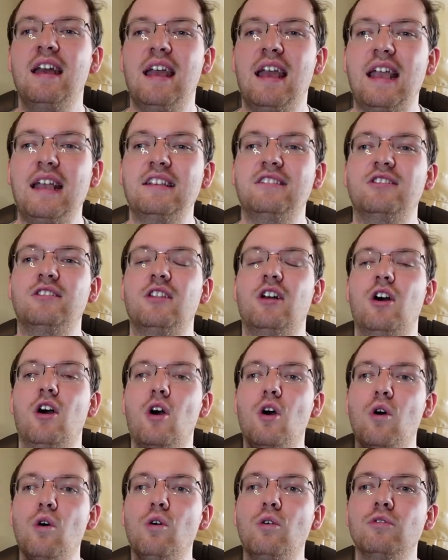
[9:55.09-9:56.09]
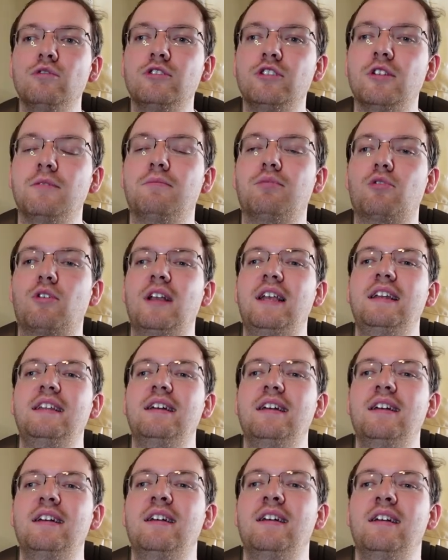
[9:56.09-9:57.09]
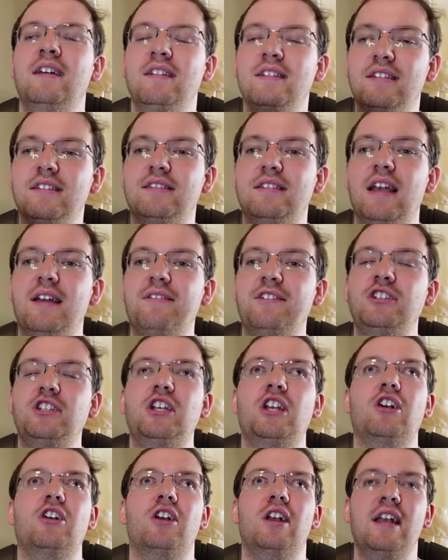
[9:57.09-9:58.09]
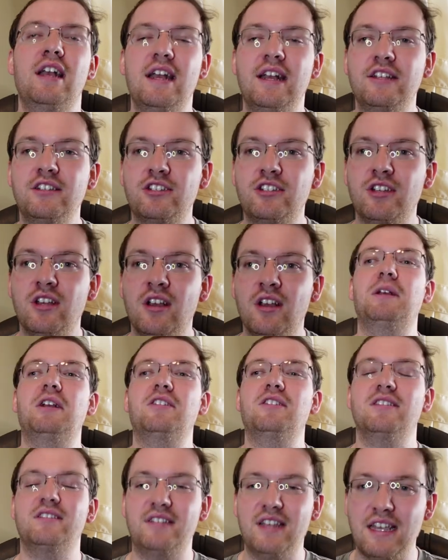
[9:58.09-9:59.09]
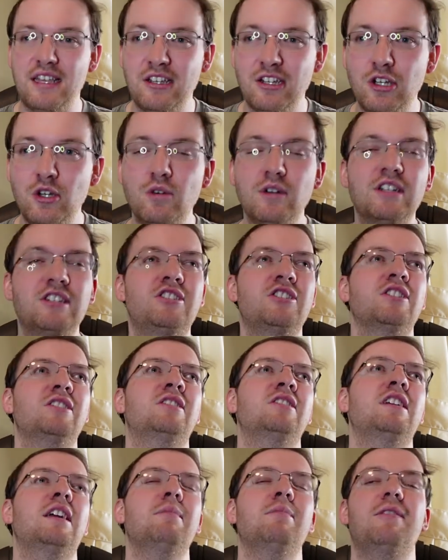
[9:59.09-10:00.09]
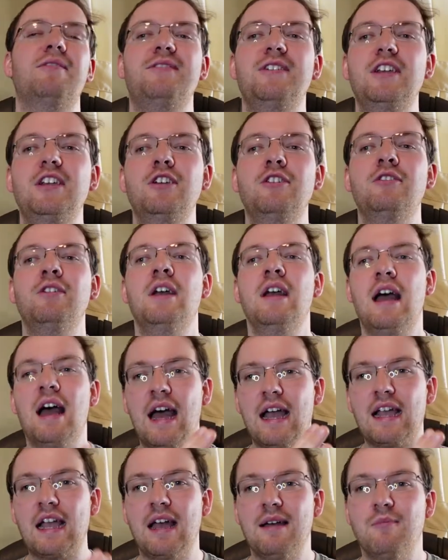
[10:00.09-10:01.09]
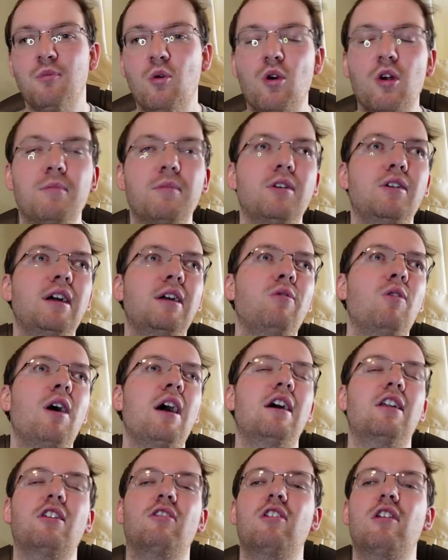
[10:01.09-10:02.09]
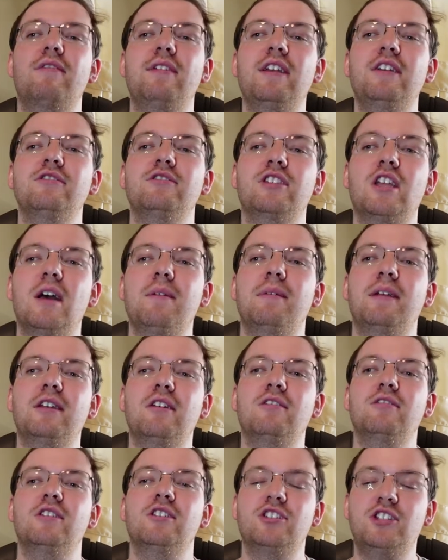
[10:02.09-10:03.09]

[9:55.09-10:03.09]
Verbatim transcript: Ace in the Hole, Sabrina, The Seven Year Itch, Spirit of St. Louis, just to name a few. I got more Billy Wilder reviews coming on the